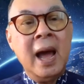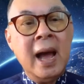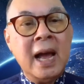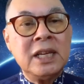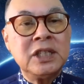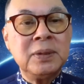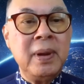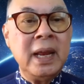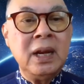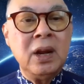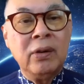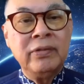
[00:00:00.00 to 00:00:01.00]

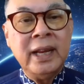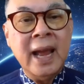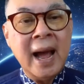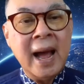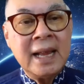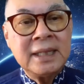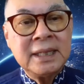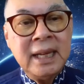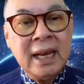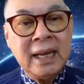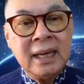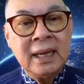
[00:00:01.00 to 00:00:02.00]
enhancement of the
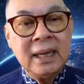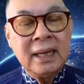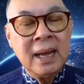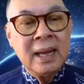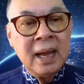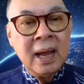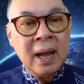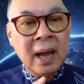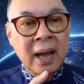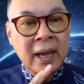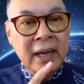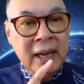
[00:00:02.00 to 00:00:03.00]
ASEAN
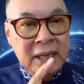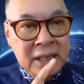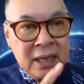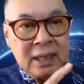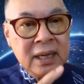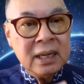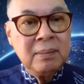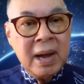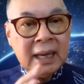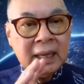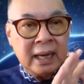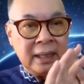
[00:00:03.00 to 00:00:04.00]

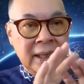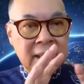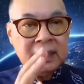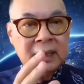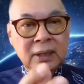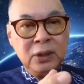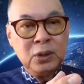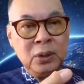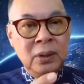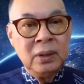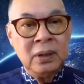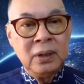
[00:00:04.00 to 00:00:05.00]
internal market
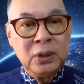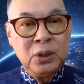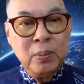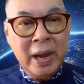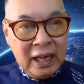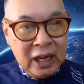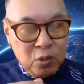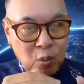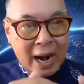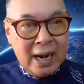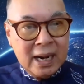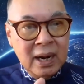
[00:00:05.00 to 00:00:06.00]
to make
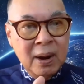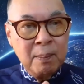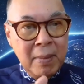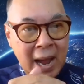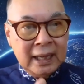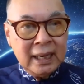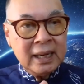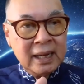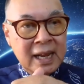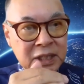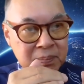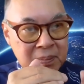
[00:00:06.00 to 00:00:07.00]
it one
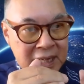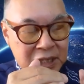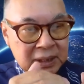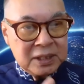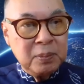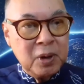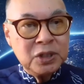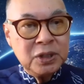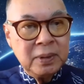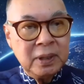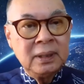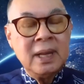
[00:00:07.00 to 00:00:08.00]
market as much as
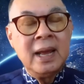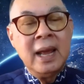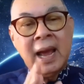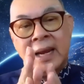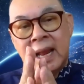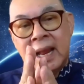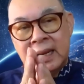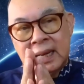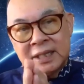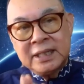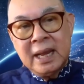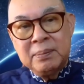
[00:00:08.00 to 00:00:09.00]
possible. And
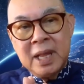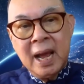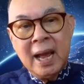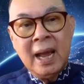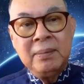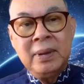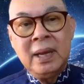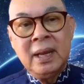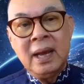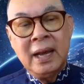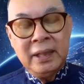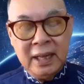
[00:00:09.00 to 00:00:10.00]
at the same time,
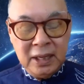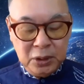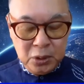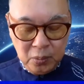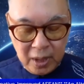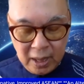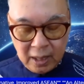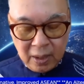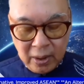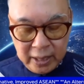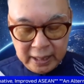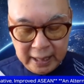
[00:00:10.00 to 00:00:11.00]
I think to
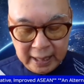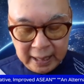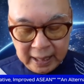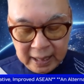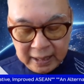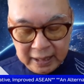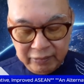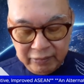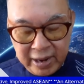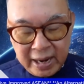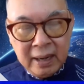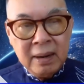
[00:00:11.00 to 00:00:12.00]
work on the
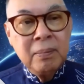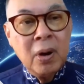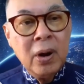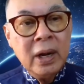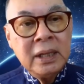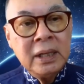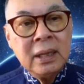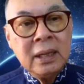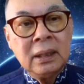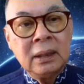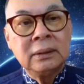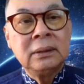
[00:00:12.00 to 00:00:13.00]
different
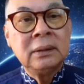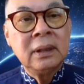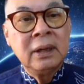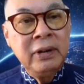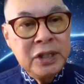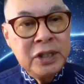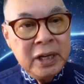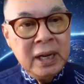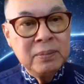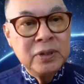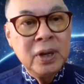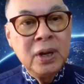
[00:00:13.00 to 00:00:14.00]
political
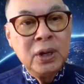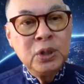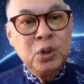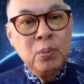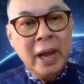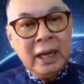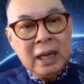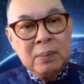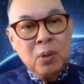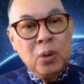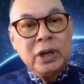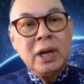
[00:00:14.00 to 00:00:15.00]
regimes to
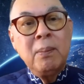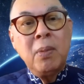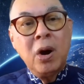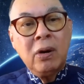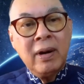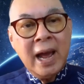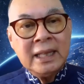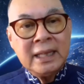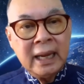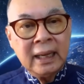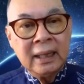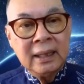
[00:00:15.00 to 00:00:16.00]
make it more
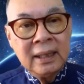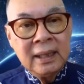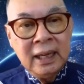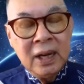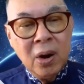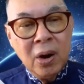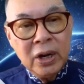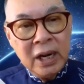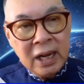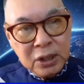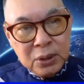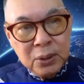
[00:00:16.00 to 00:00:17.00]
democratic in
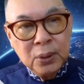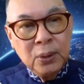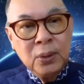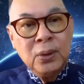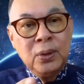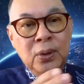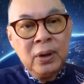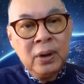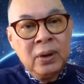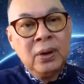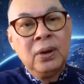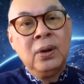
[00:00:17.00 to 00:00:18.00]
order to,
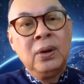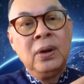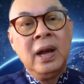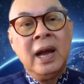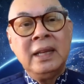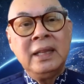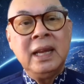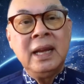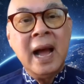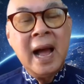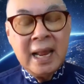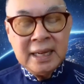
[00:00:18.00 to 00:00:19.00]
I
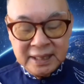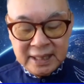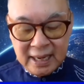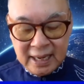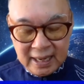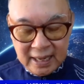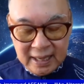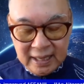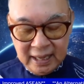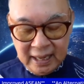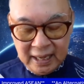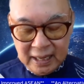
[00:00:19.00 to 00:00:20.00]
think, answer
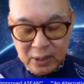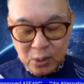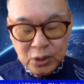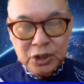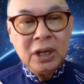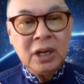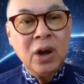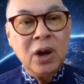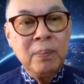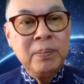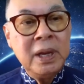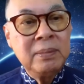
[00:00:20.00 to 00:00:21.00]
the
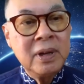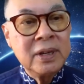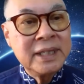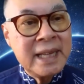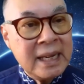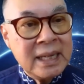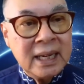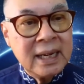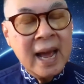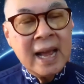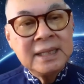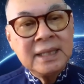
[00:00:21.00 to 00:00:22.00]
notion of
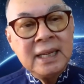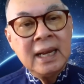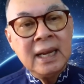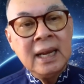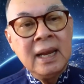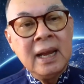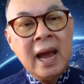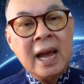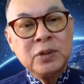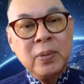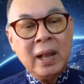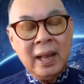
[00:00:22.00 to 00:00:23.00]
people-centered ASEAN,
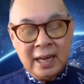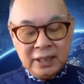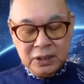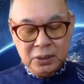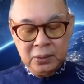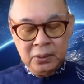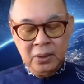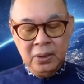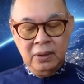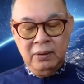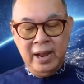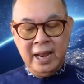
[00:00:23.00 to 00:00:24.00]
as well as
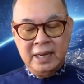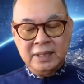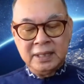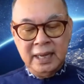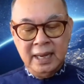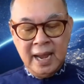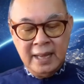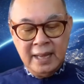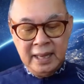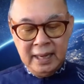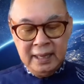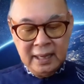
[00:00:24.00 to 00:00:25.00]
to raise the,
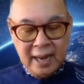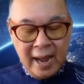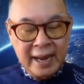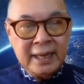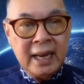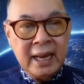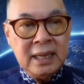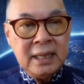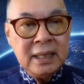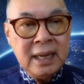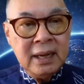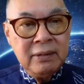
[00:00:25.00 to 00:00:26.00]
I think, the
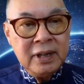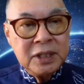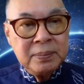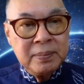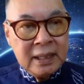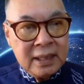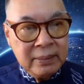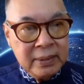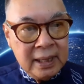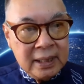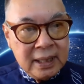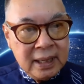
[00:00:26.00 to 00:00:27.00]
identity,
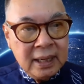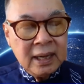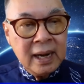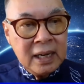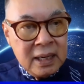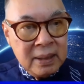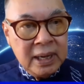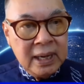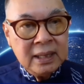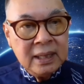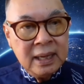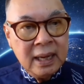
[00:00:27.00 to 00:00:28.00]
respectability,
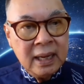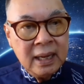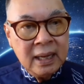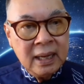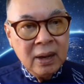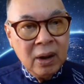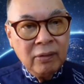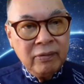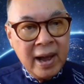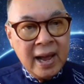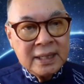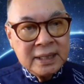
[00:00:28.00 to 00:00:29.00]
credibility
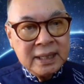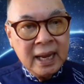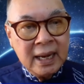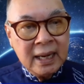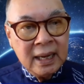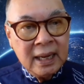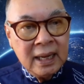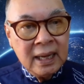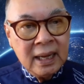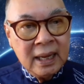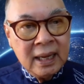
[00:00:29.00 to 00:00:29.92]
of ASEAN